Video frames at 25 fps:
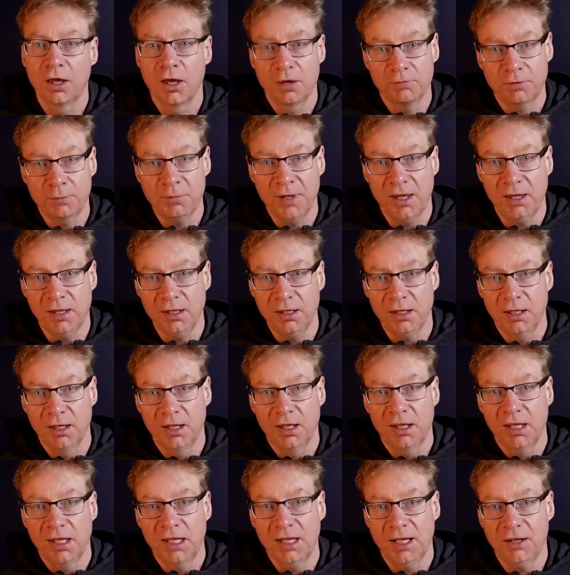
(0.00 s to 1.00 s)
From there,
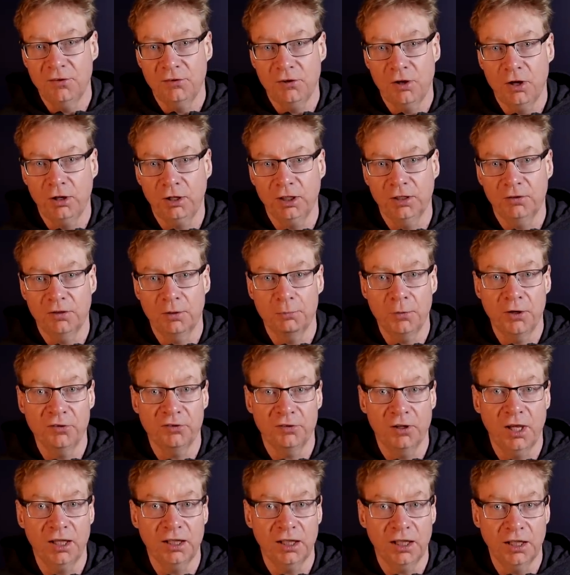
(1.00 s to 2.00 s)
he can target the
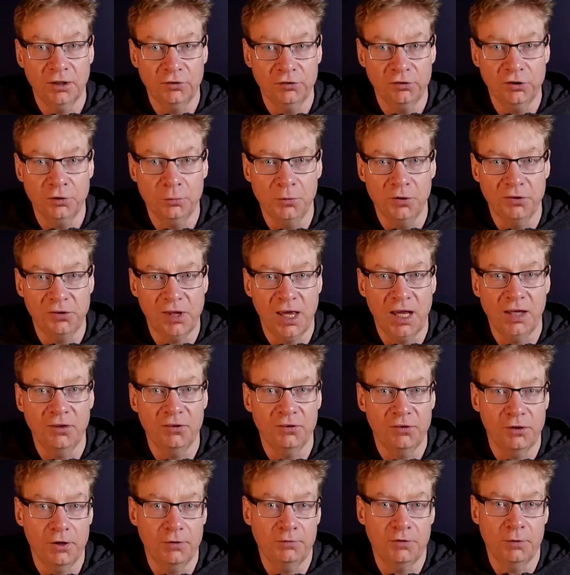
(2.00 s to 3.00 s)
most likely consumers and
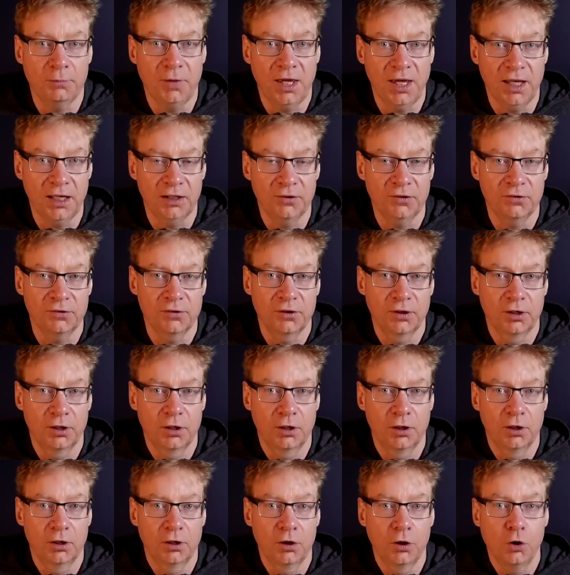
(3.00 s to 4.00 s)
serve them ads
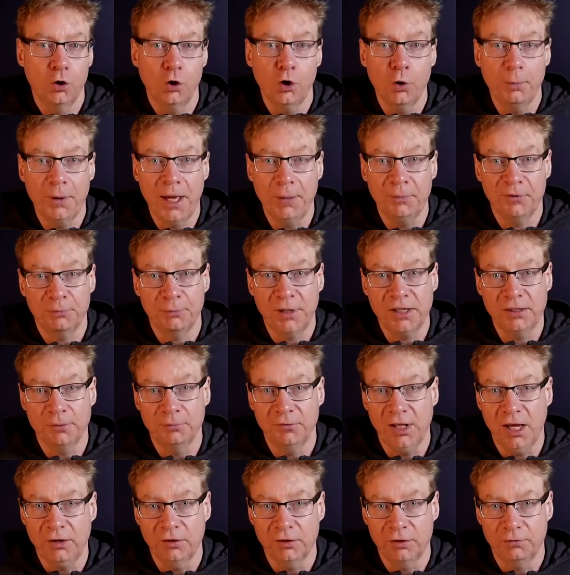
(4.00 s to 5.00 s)
or perhaps break them
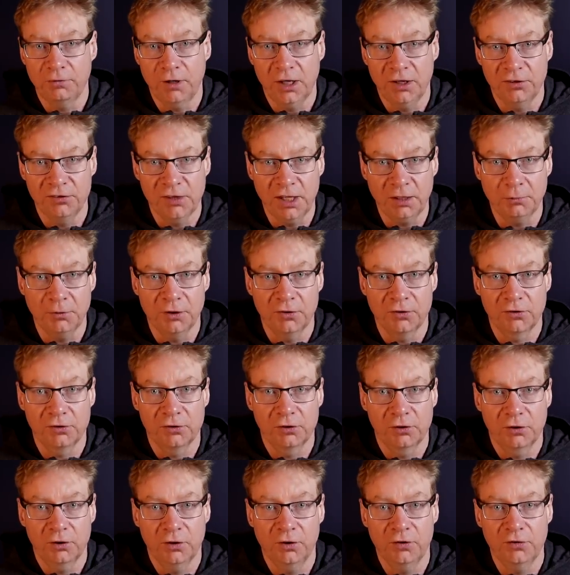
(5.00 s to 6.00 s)
down into various segments
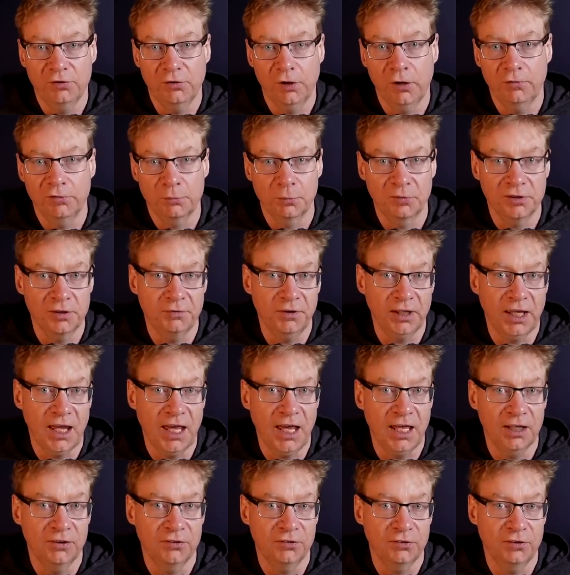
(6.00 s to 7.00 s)
and serve specific
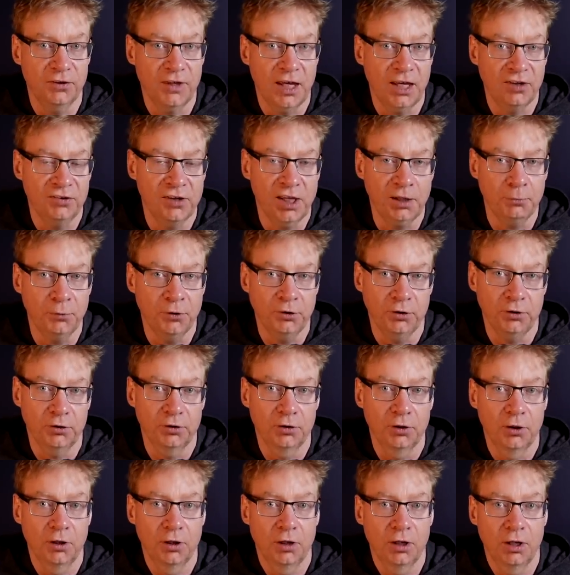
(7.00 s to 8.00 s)
ads to that segment.
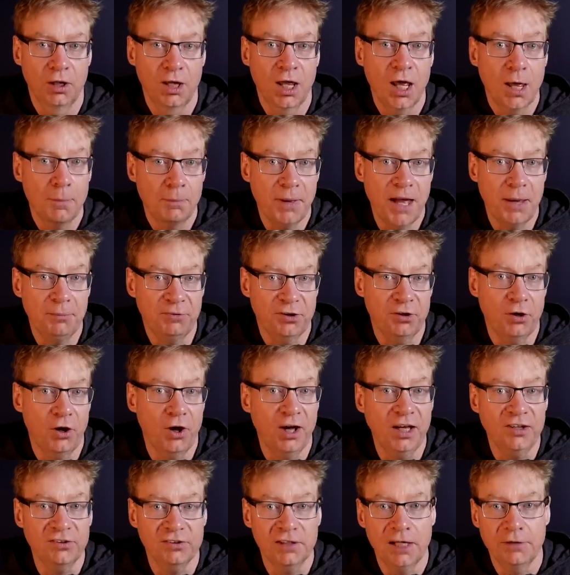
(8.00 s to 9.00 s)
Perhaps an
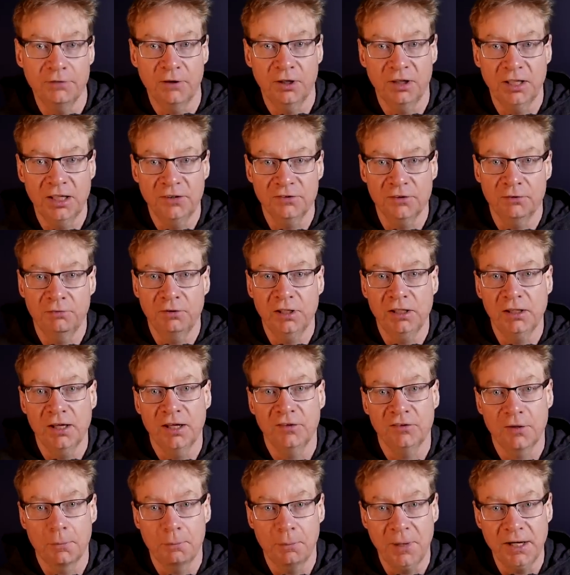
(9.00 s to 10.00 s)
ICE lover needs to
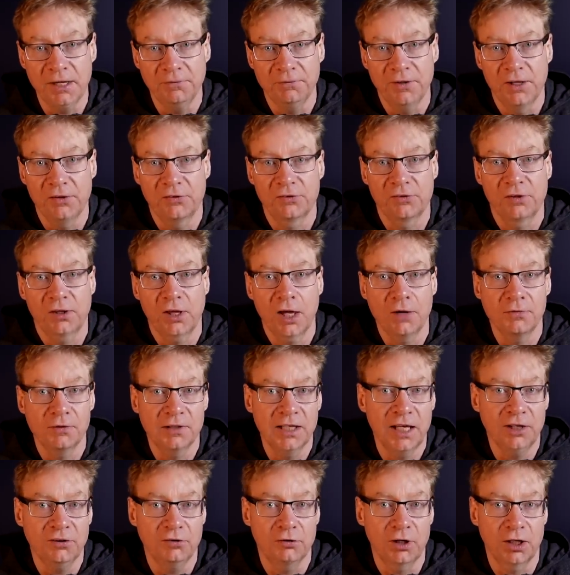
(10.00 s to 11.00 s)
realise the benefits of
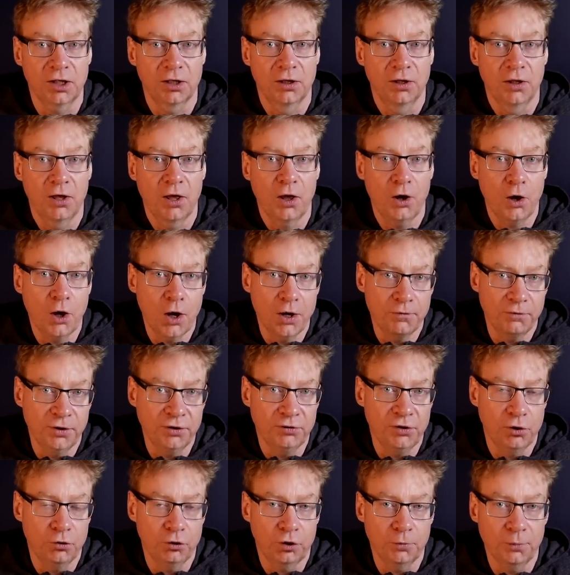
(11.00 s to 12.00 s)
electric over
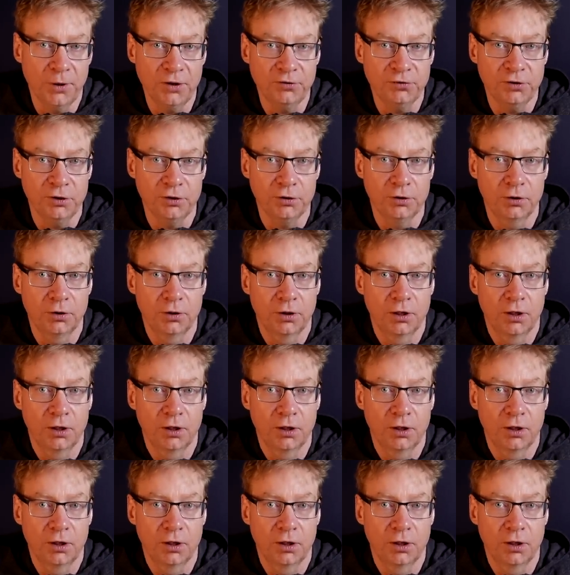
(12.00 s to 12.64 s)
internal combustion.